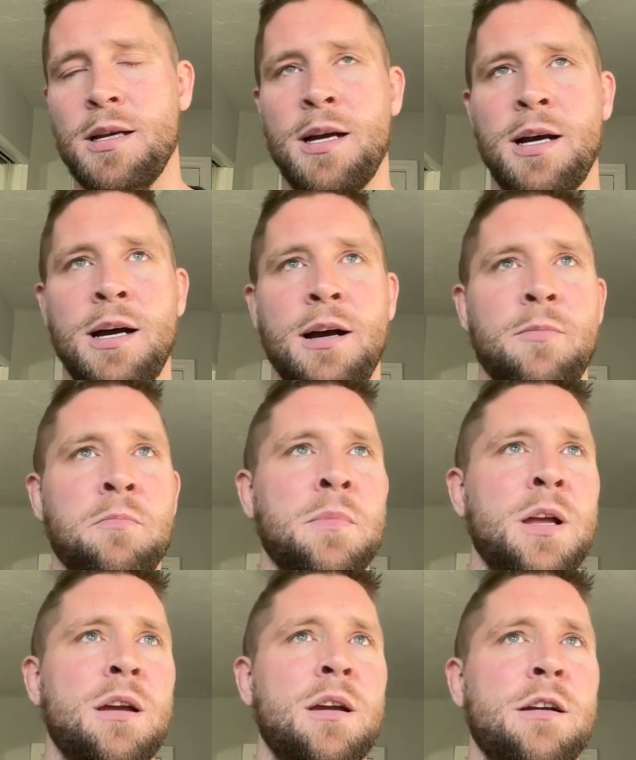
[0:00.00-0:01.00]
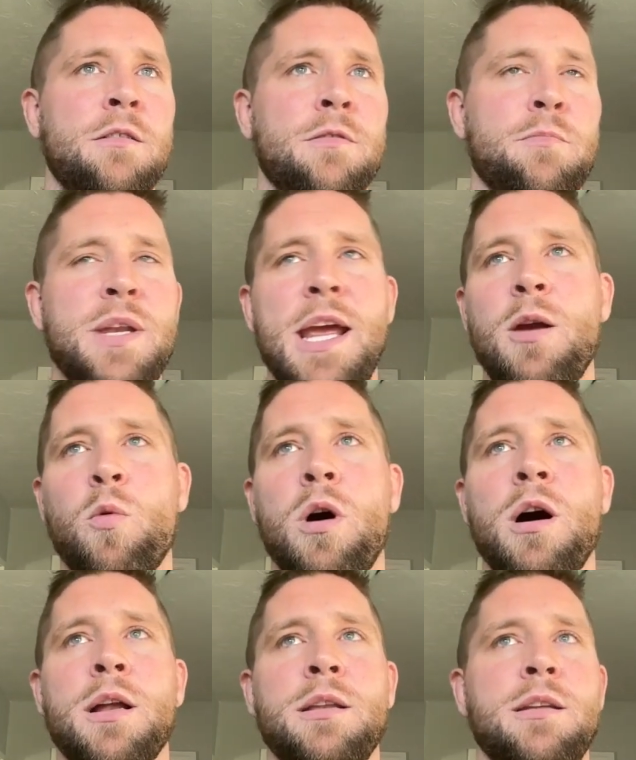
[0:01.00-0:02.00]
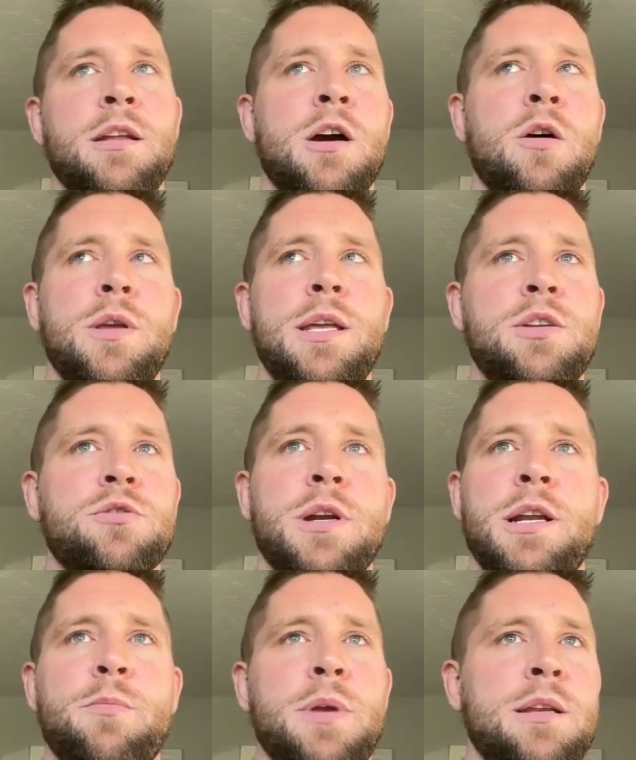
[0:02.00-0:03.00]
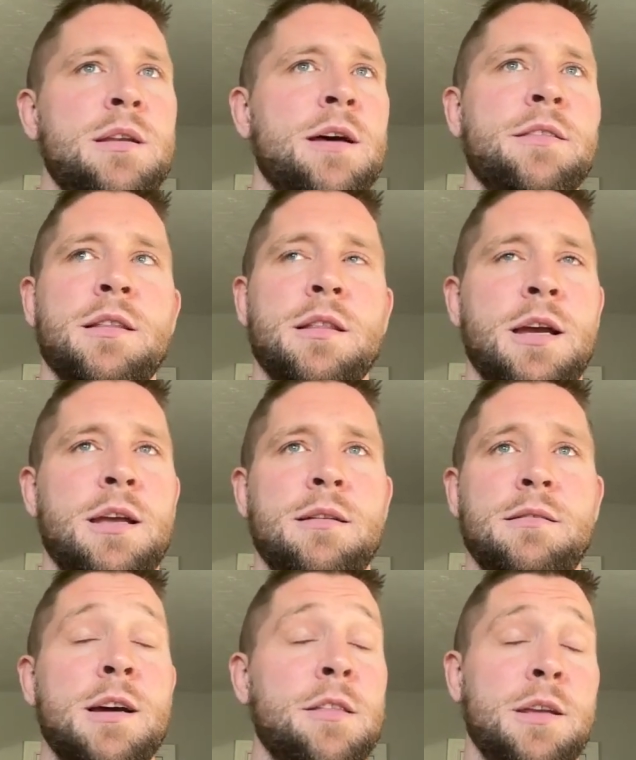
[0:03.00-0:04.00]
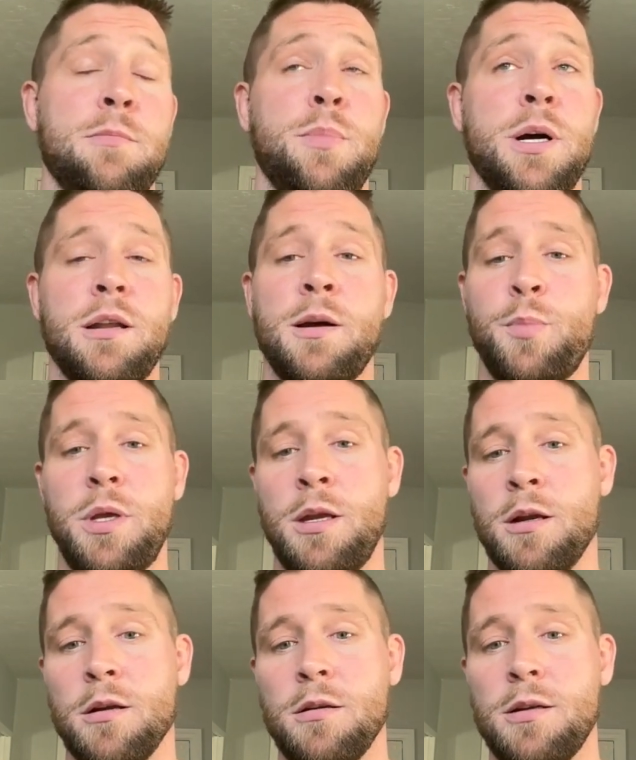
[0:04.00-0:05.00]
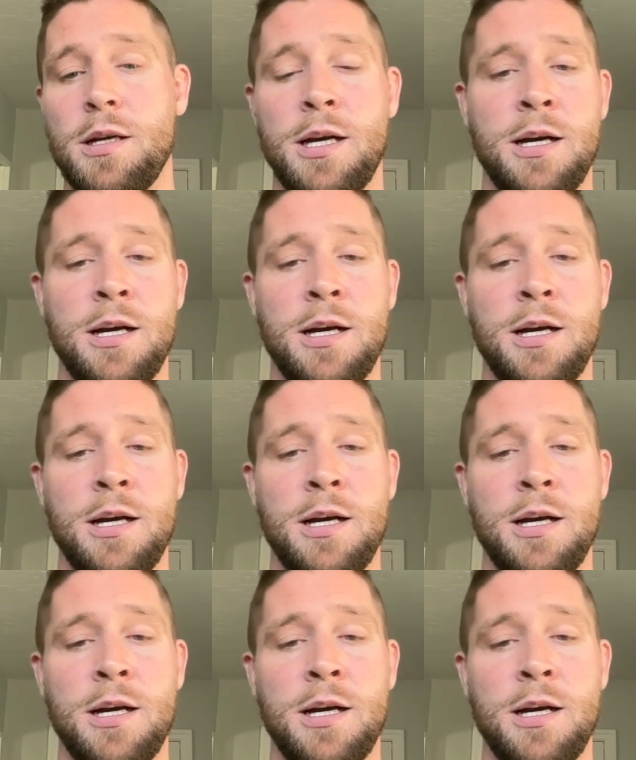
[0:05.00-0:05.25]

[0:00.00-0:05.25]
From day one, he treated me nothing but a peer.